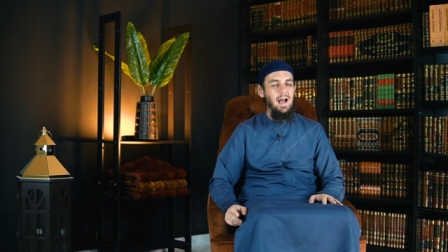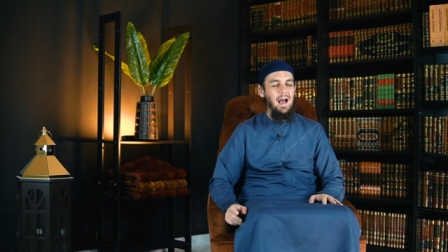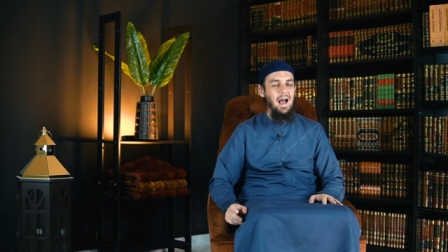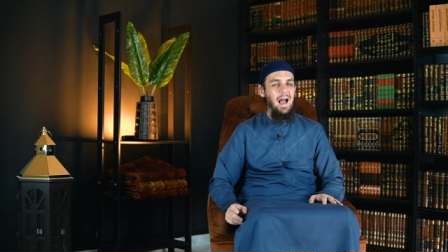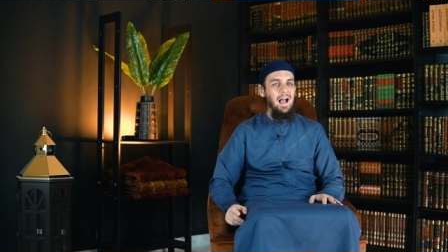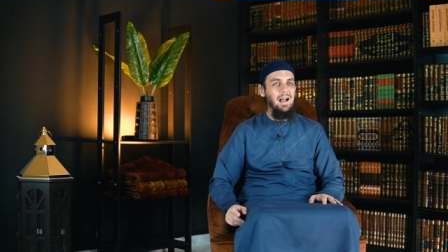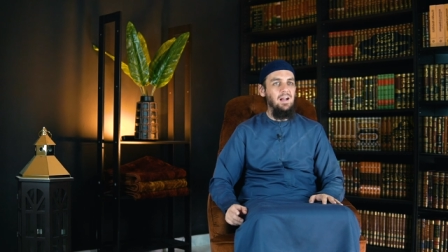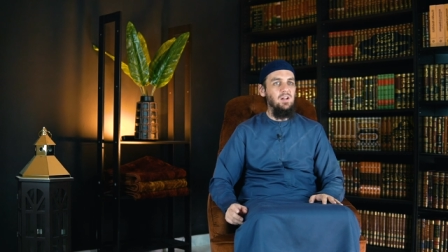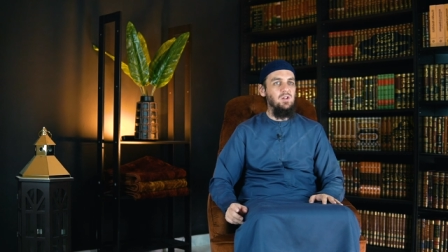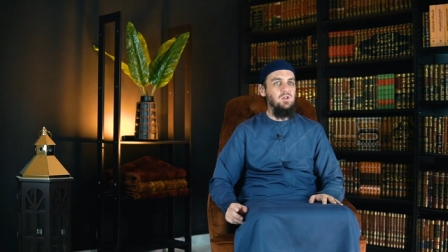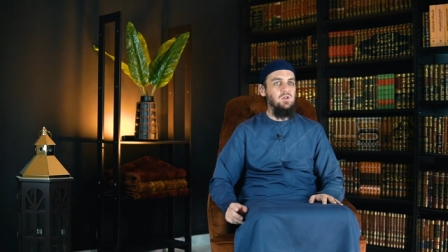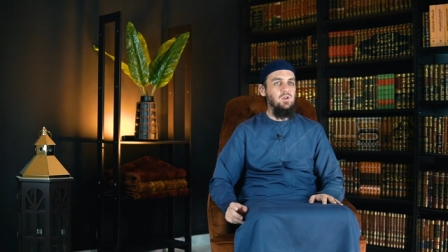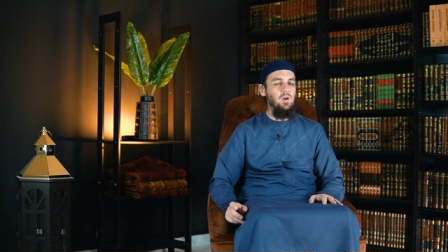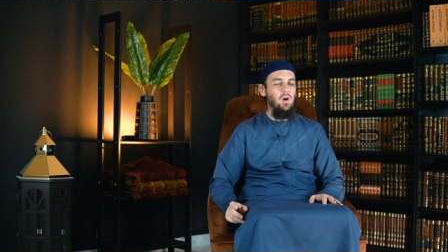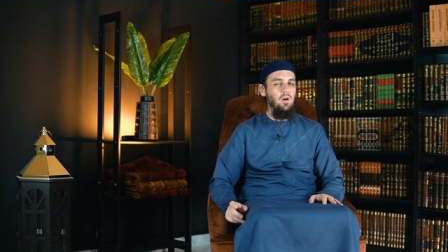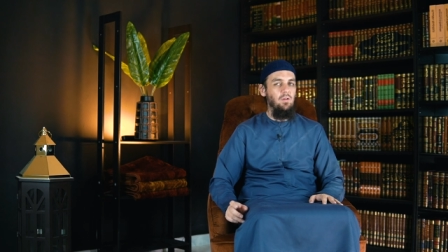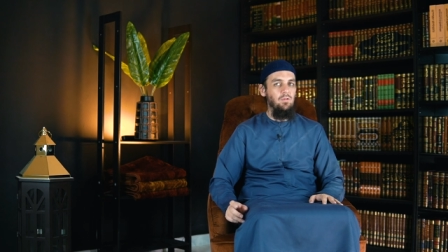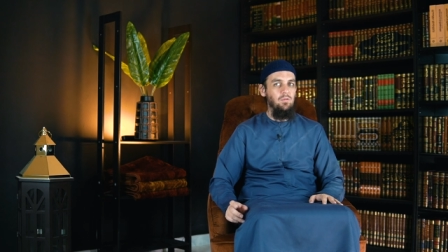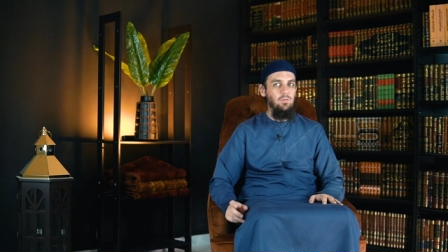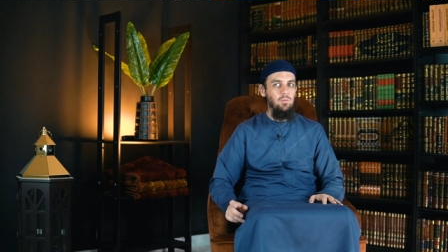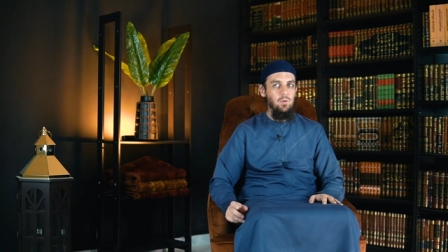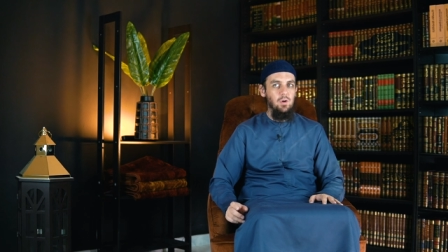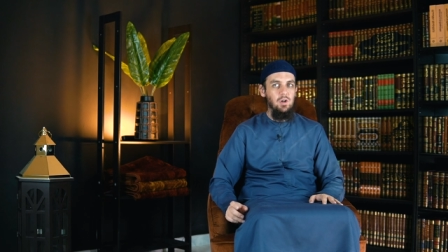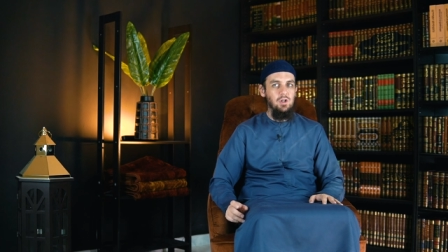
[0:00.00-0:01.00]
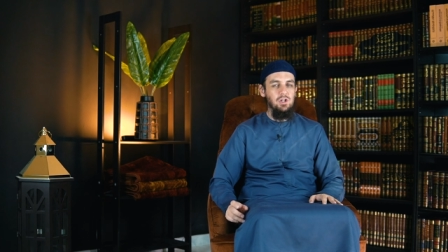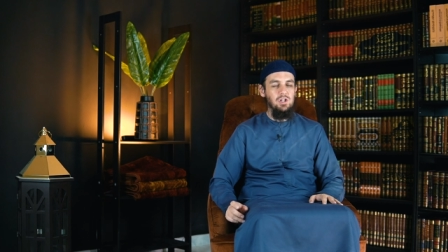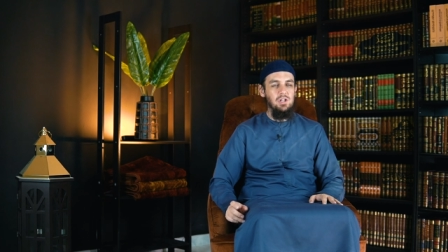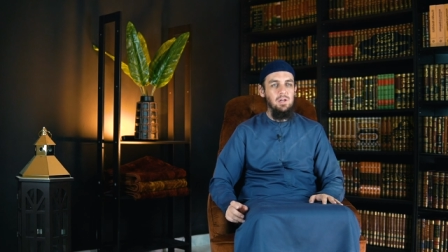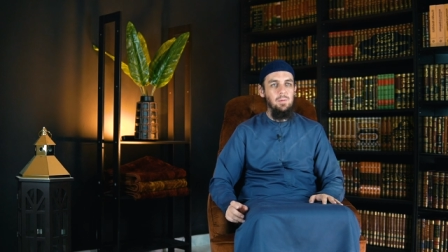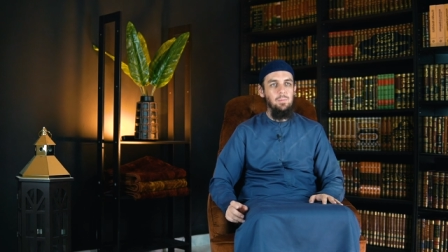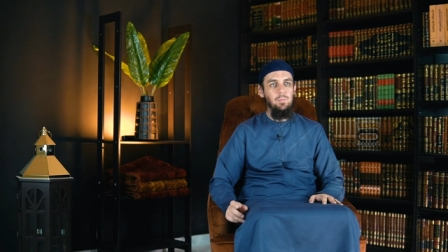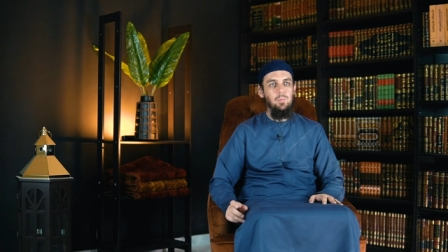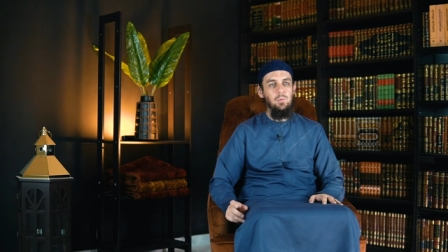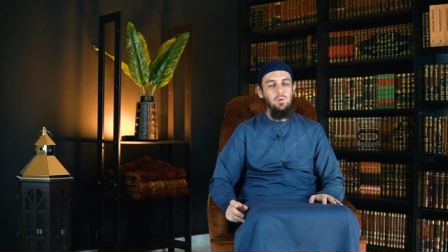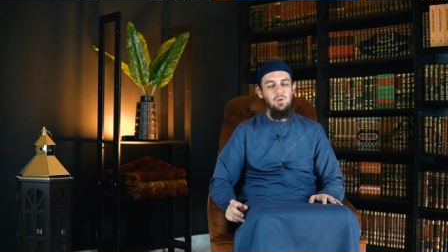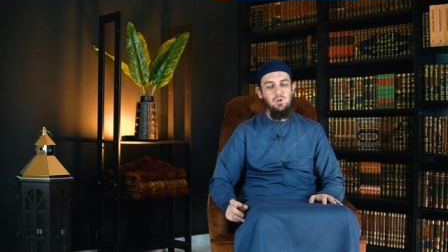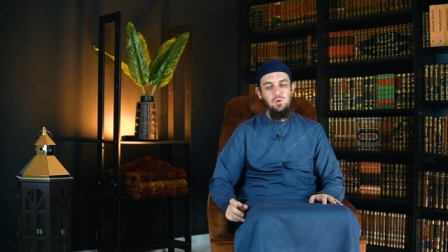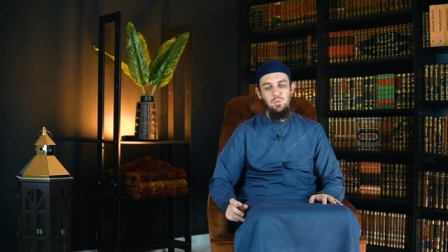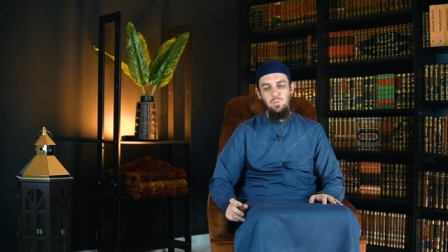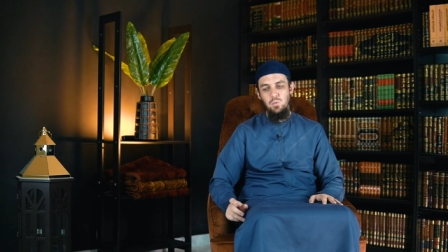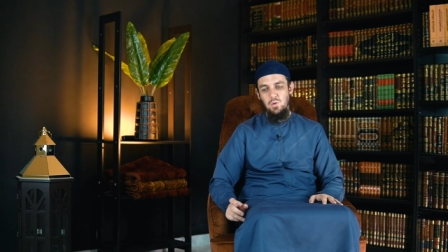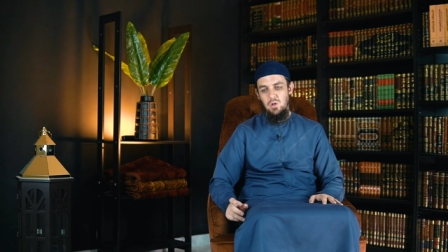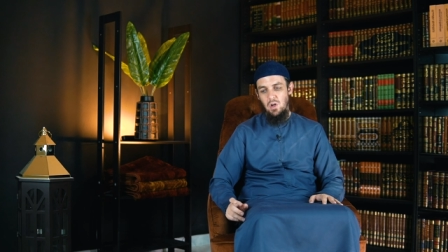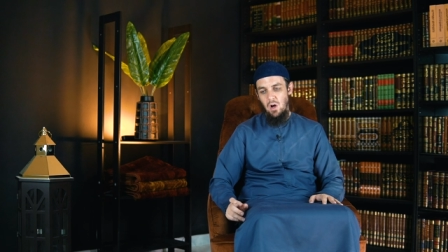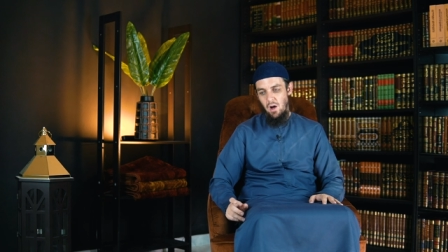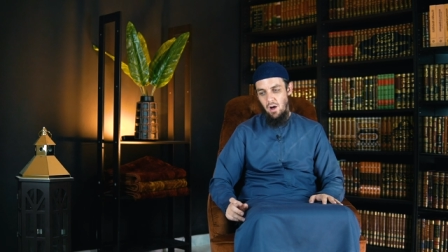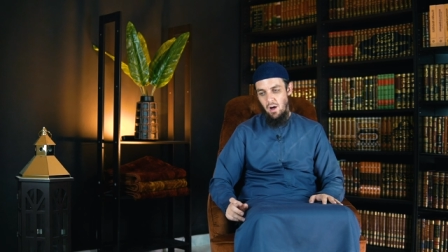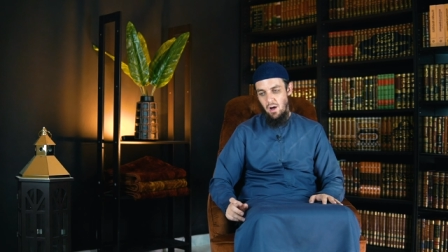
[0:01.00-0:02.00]
acts of worship which
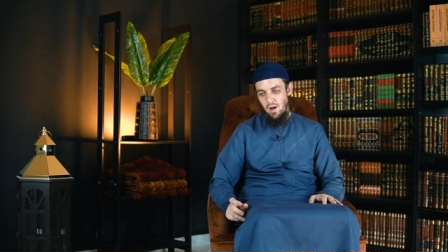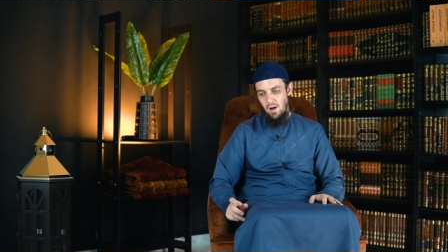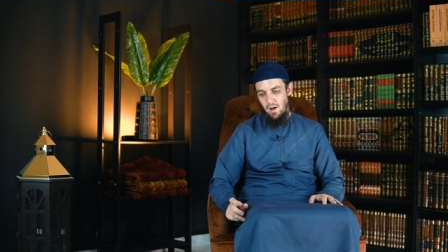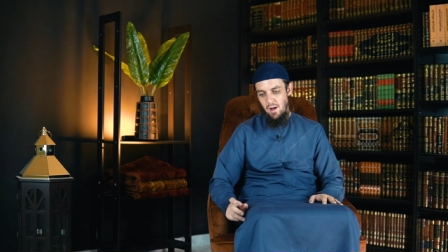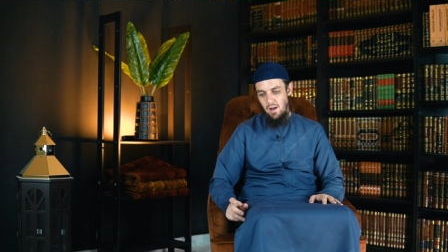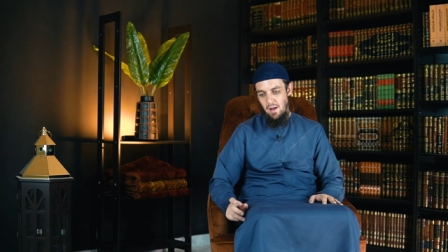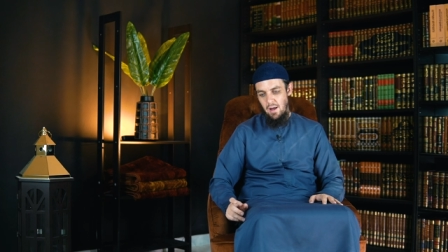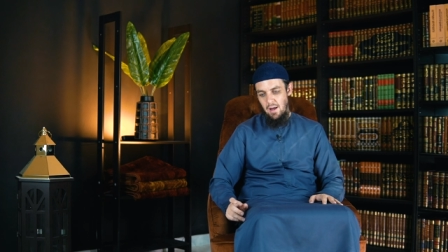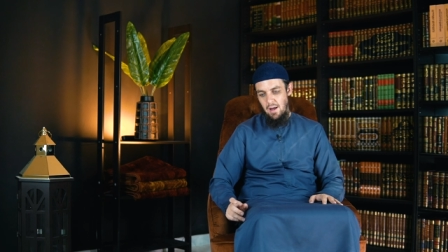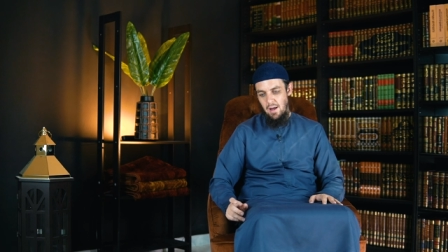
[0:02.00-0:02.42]
we are